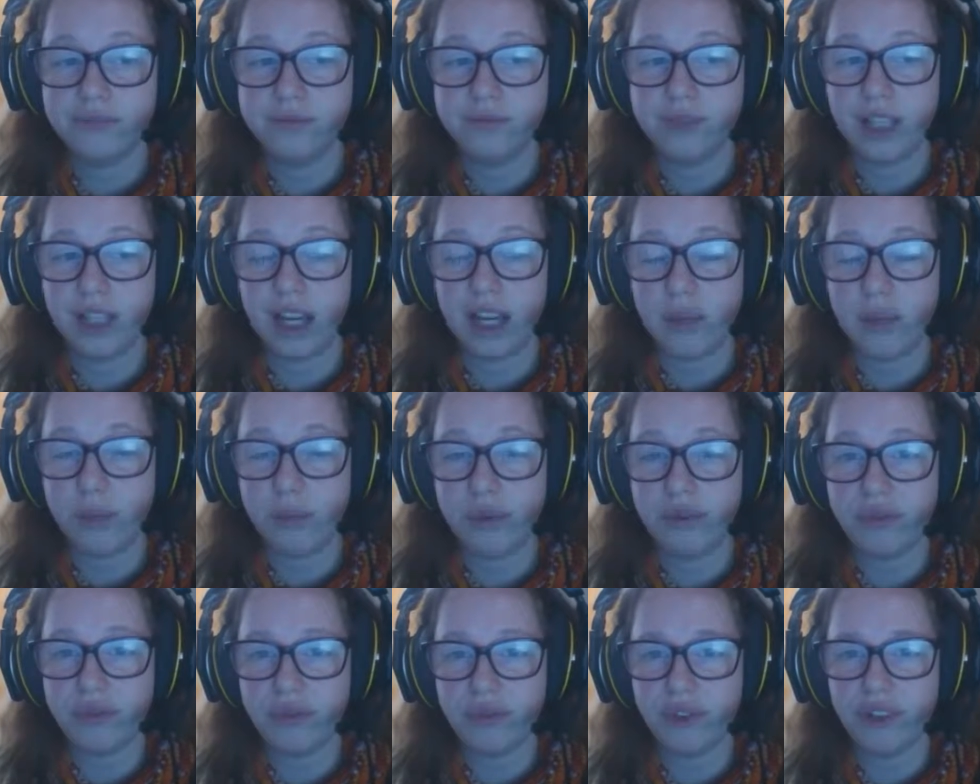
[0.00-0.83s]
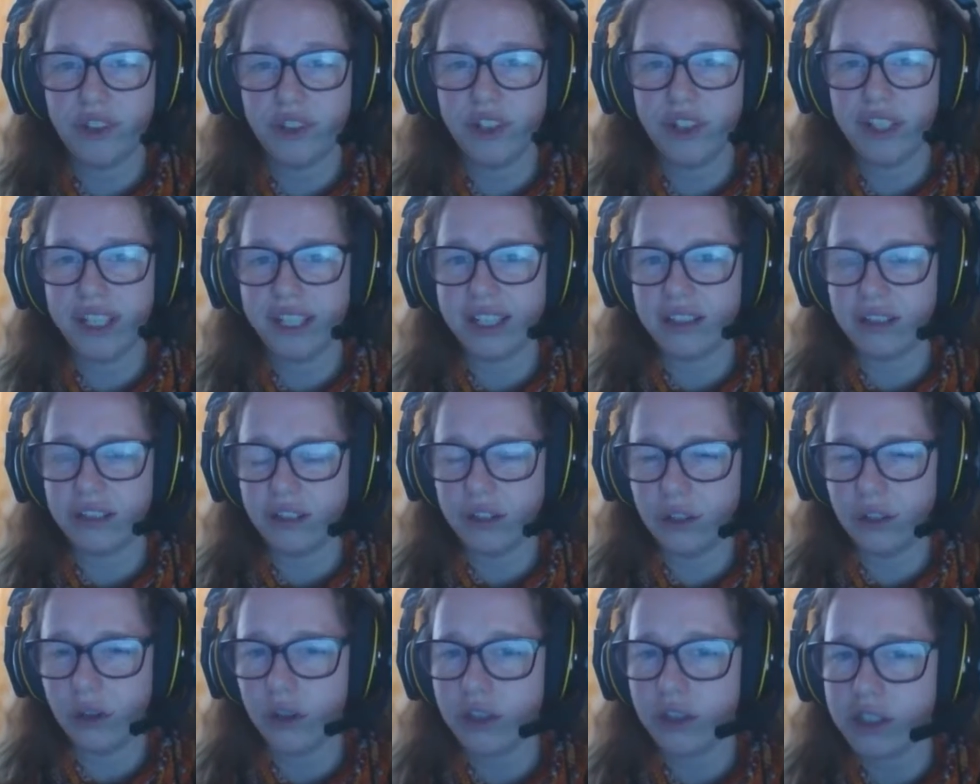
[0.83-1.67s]
I'd prefer it
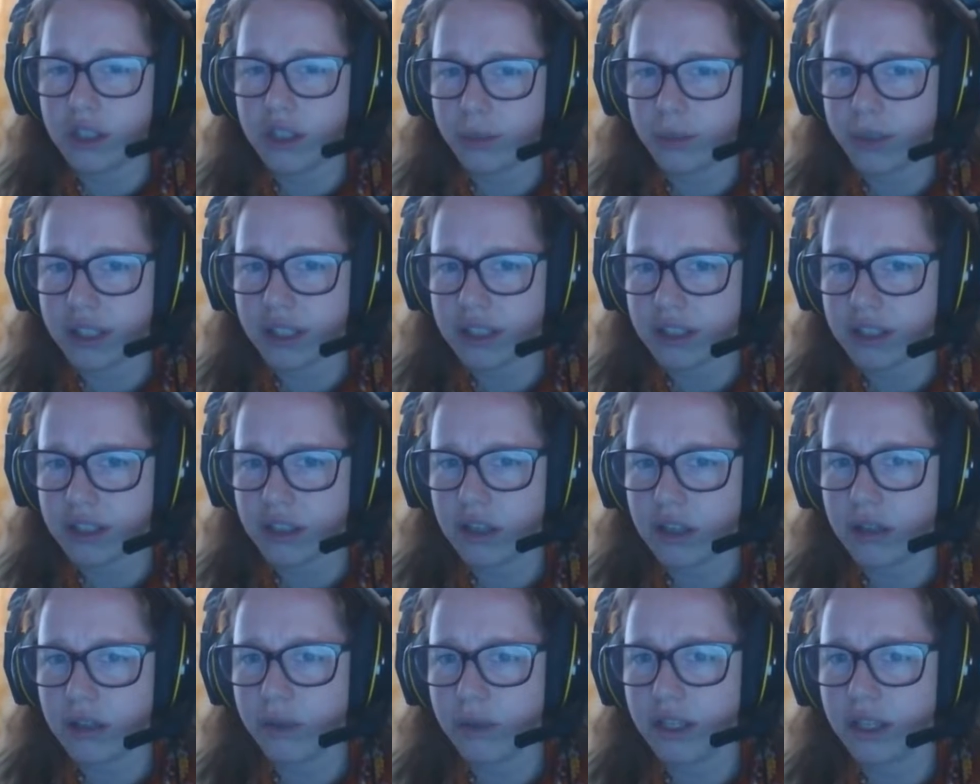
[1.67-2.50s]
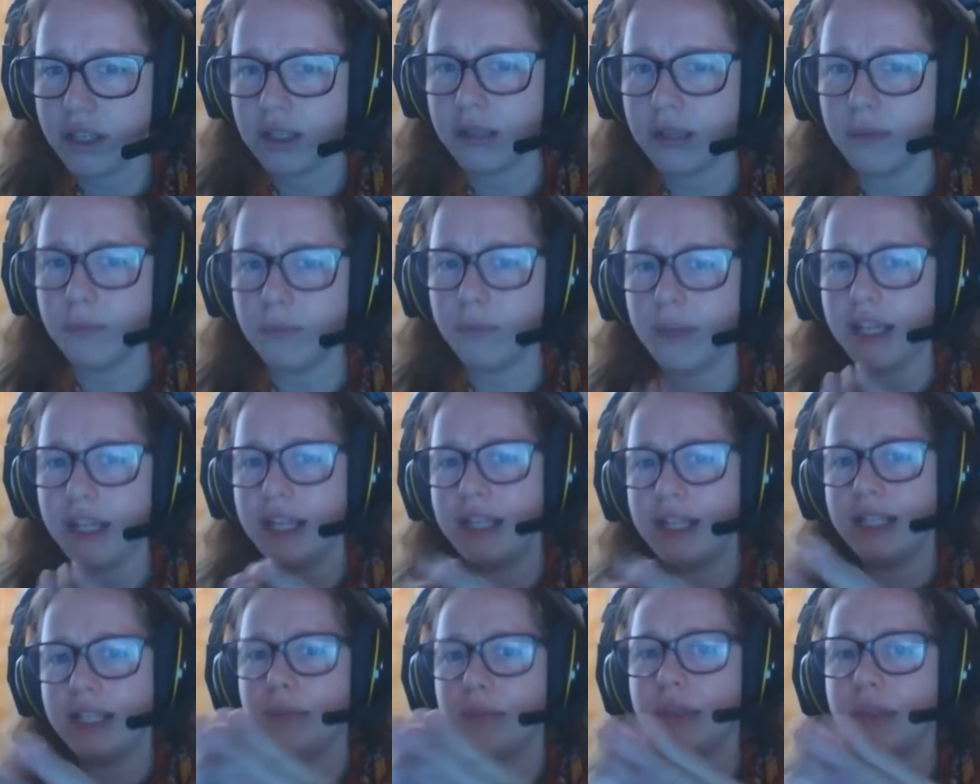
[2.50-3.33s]
not to be snowing,
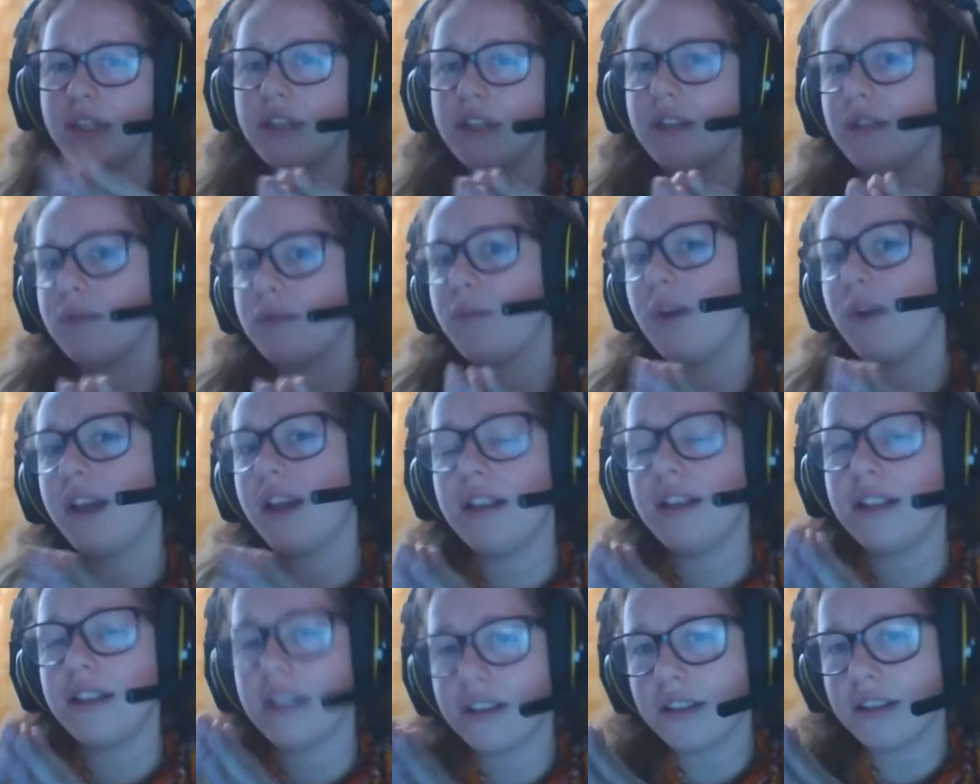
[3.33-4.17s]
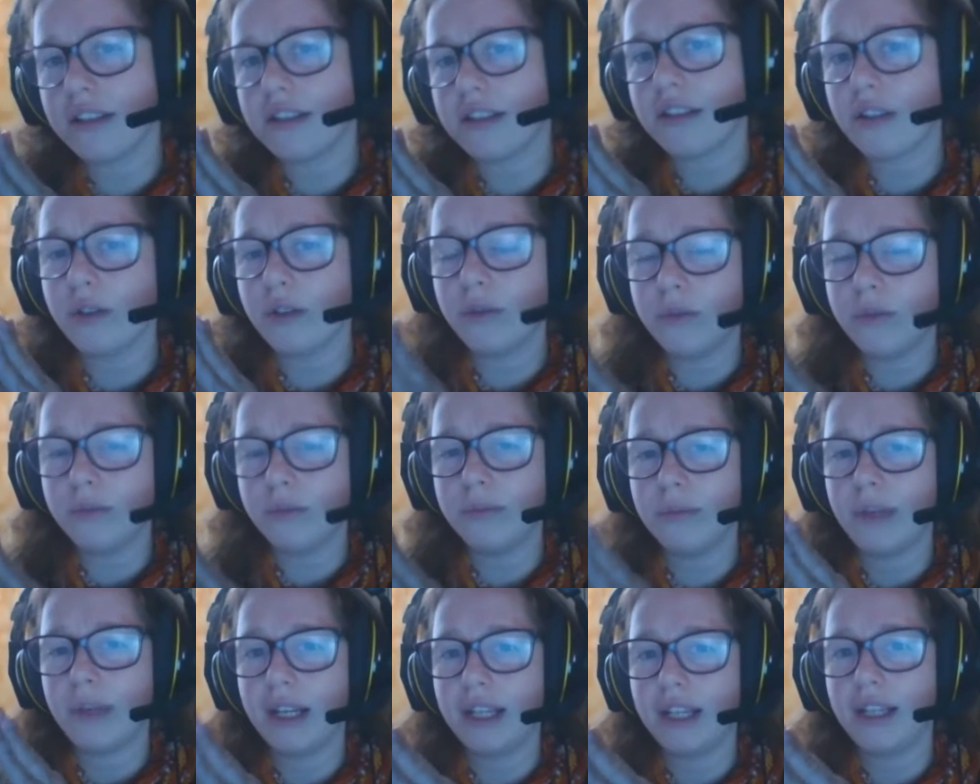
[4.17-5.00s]
mainly because Wales has so
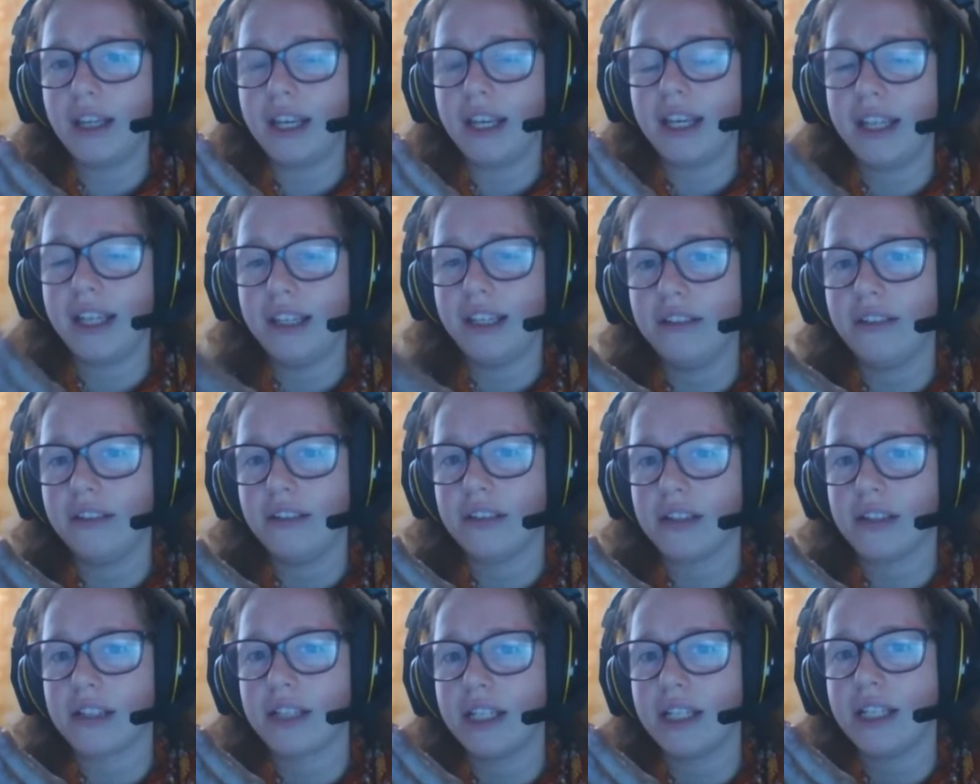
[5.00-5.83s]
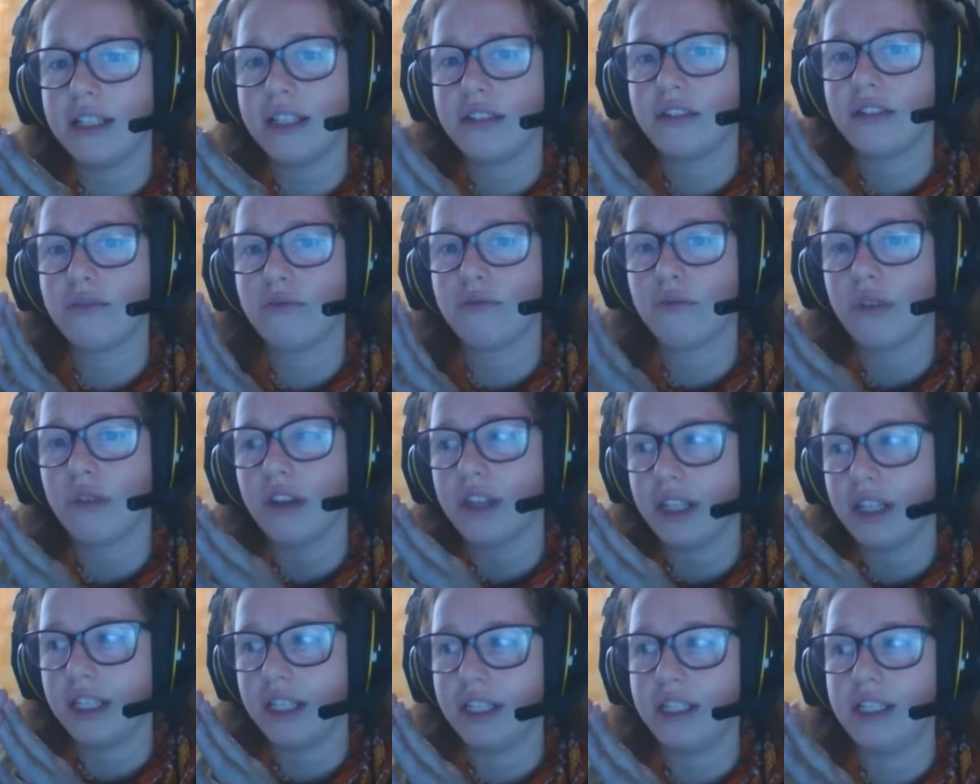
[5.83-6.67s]
many hills, it's
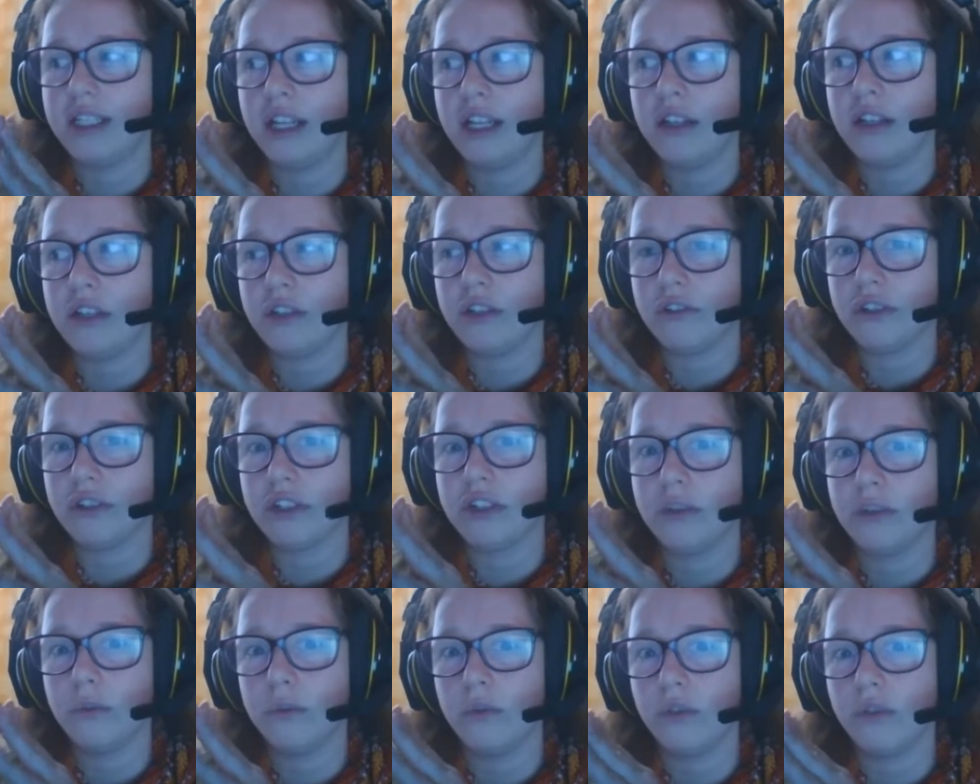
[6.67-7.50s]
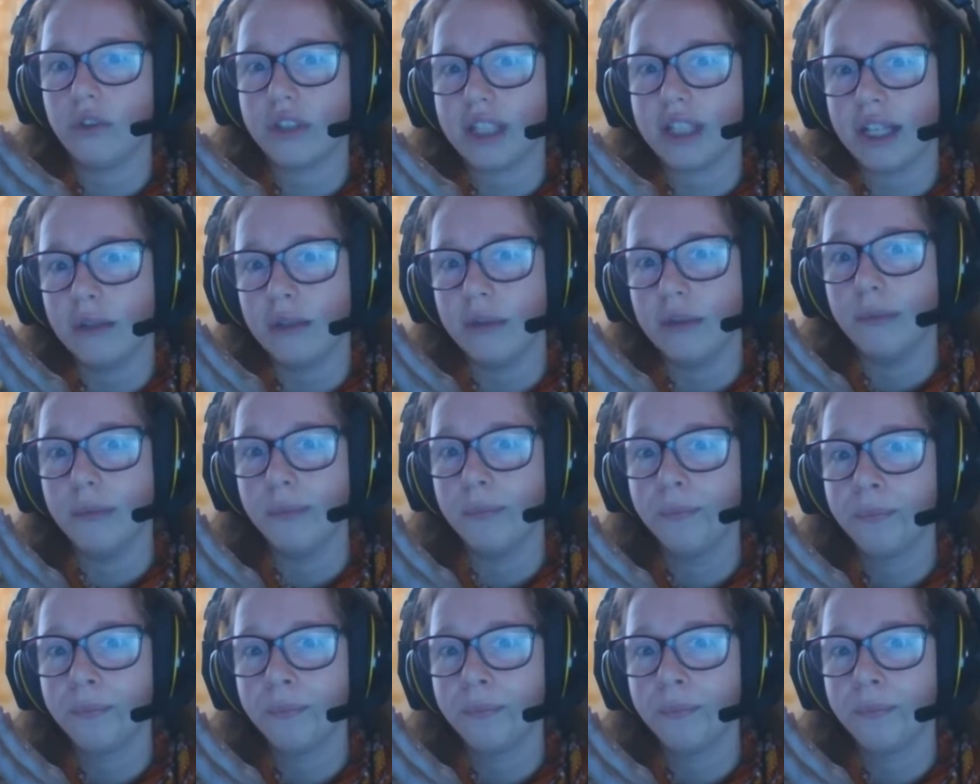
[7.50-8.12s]
rather dangerous to walk down them.